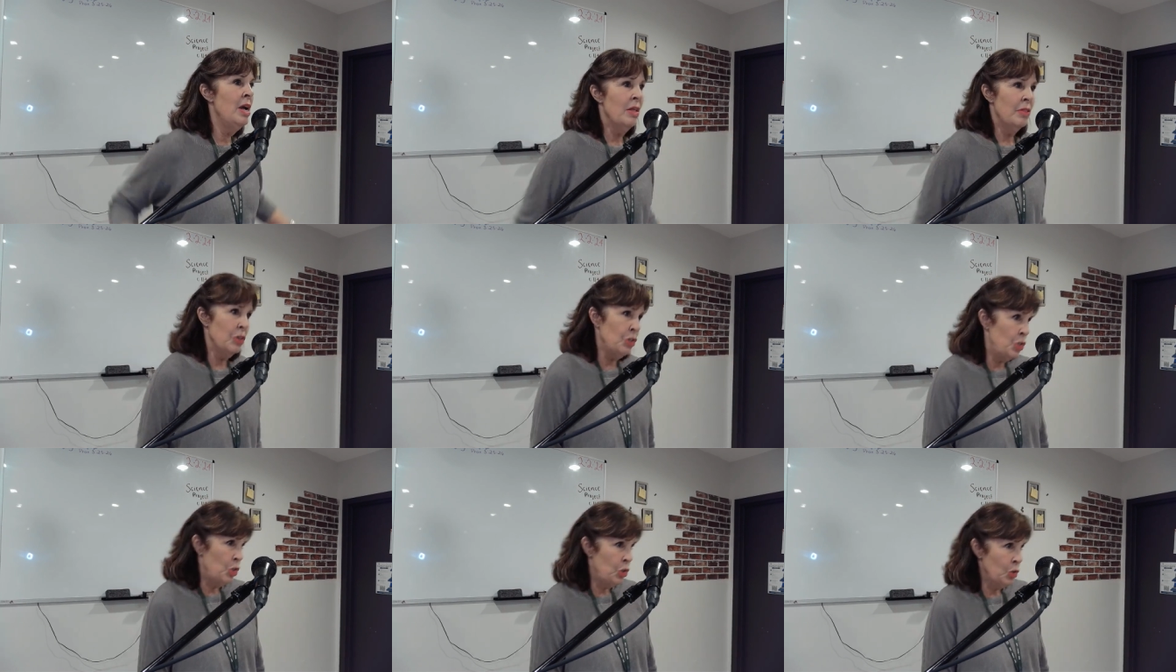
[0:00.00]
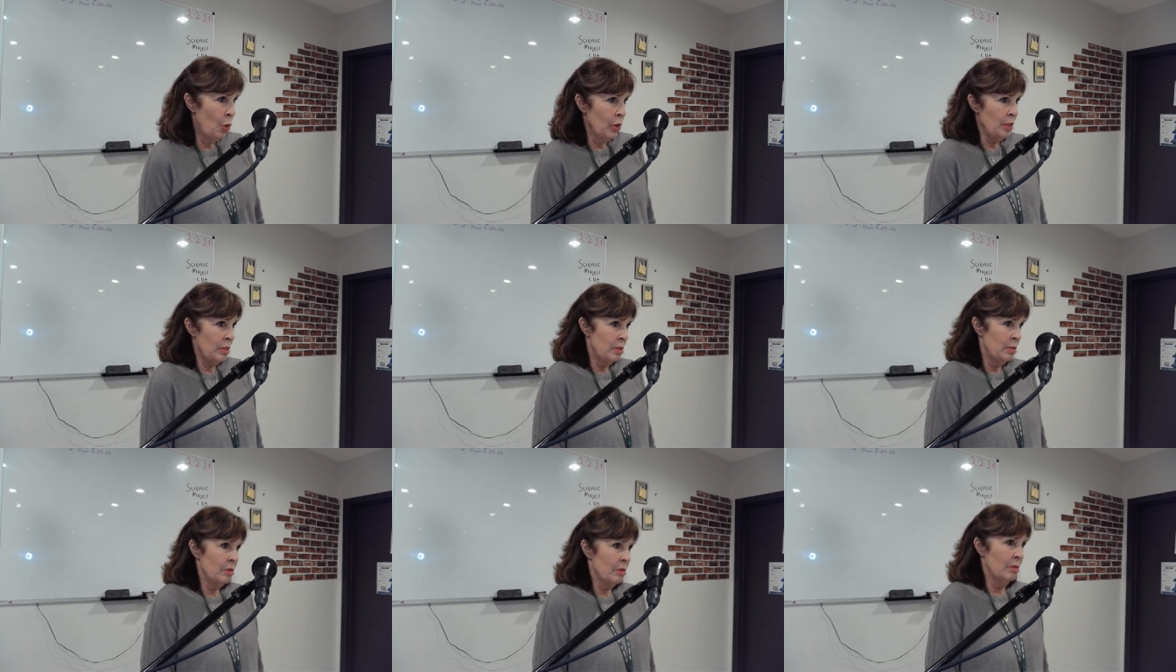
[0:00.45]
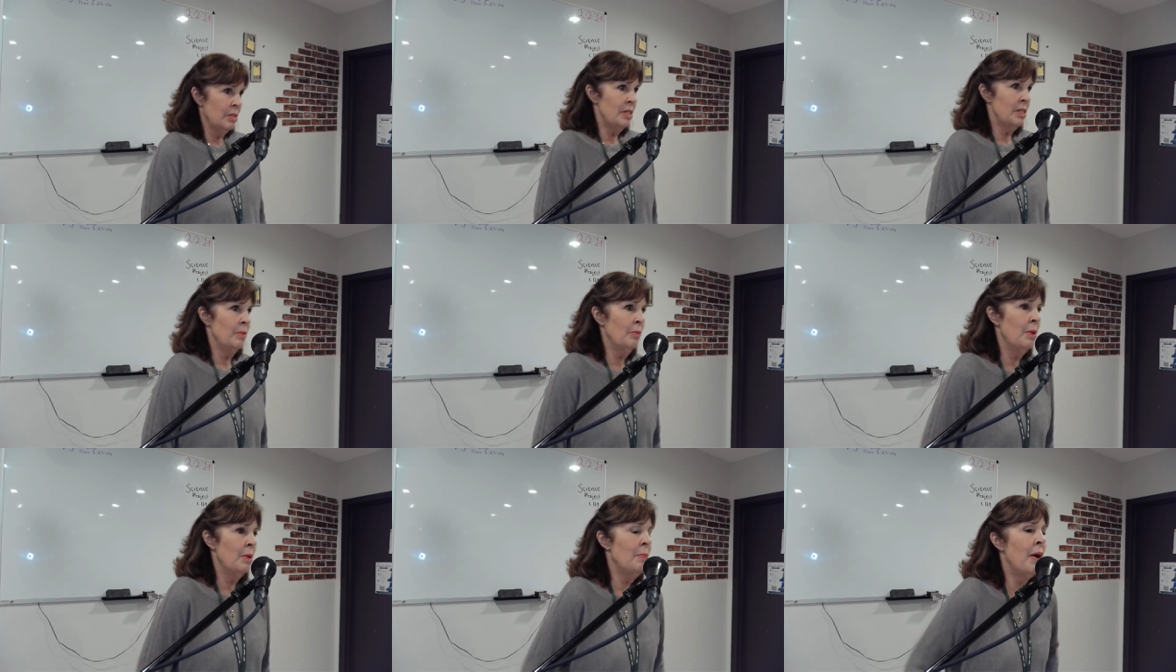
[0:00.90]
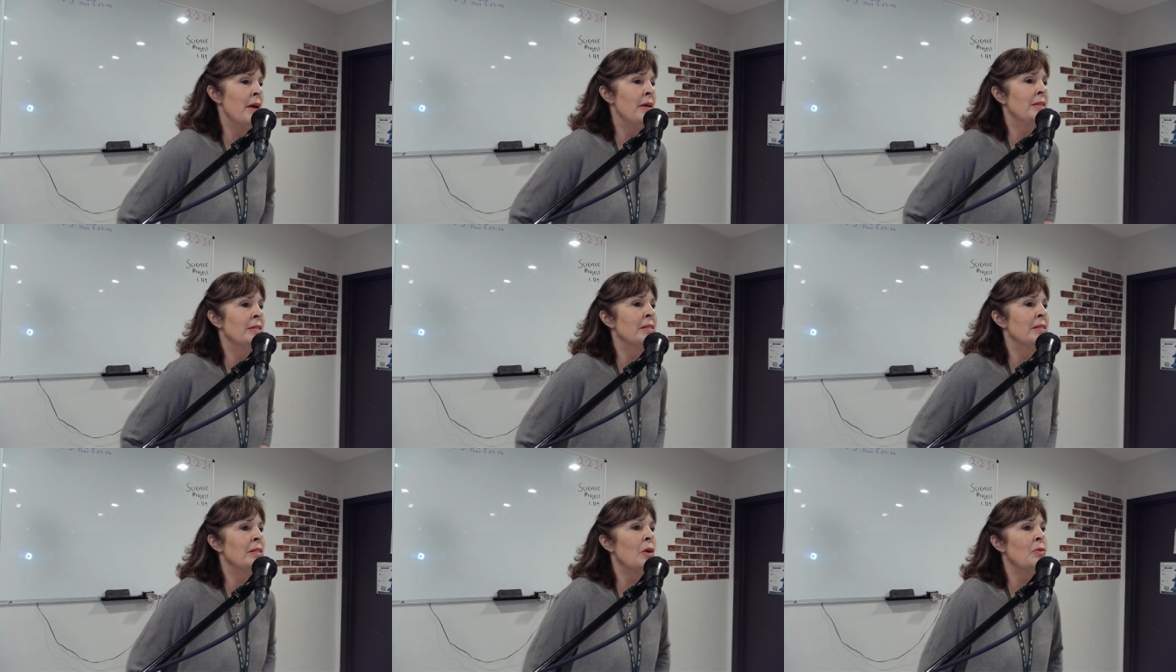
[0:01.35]
the short skirts that were
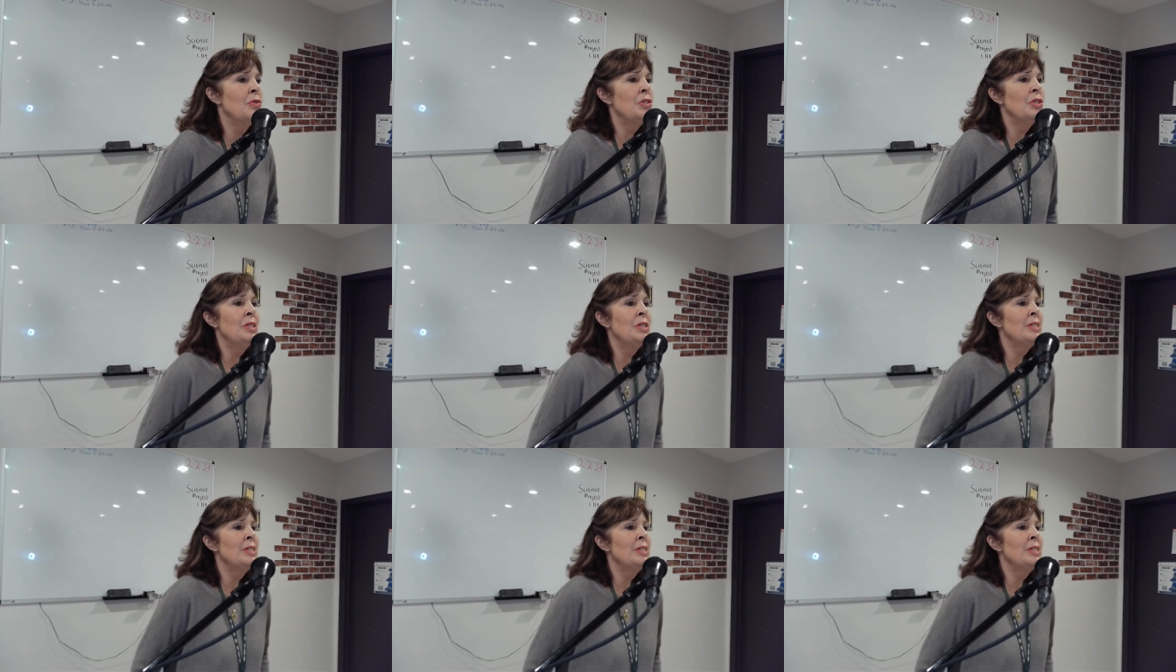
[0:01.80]
and so she